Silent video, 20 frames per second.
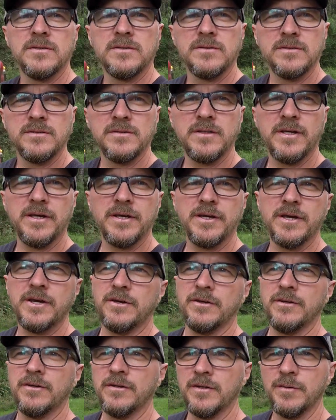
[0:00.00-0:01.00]
there you go,
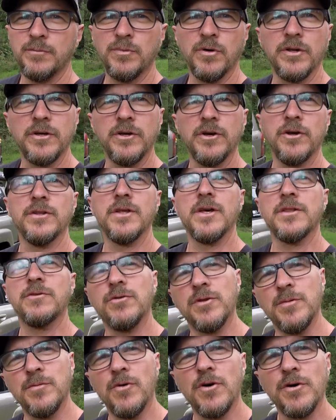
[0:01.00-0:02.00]
you probably heard that
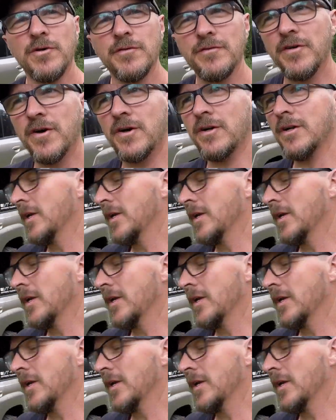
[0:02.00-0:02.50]
through the microphone.